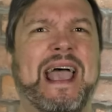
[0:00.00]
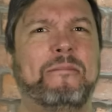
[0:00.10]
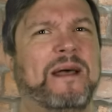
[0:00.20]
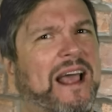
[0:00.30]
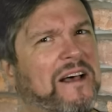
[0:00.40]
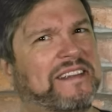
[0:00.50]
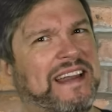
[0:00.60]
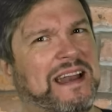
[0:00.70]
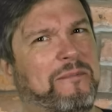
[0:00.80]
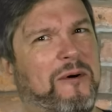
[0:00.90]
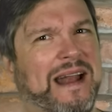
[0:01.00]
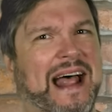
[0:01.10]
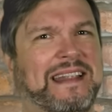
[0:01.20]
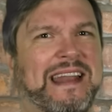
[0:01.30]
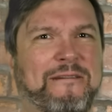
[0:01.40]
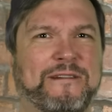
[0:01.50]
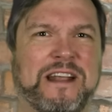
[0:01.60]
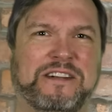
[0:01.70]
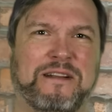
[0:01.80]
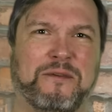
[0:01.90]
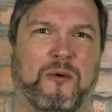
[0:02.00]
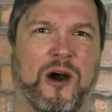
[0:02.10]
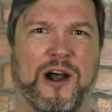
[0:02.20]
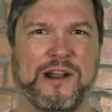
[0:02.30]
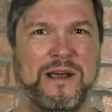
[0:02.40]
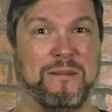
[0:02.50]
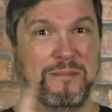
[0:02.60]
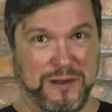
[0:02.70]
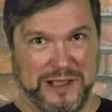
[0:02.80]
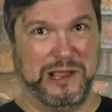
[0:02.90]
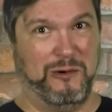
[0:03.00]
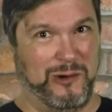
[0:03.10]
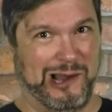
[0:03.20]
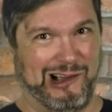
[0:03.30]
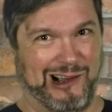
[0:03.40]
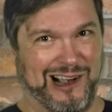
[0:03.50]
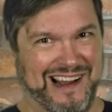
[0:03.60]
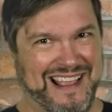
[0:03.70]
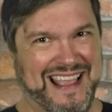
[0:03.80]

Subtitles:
But I also need to point out the definition of the word peculiar.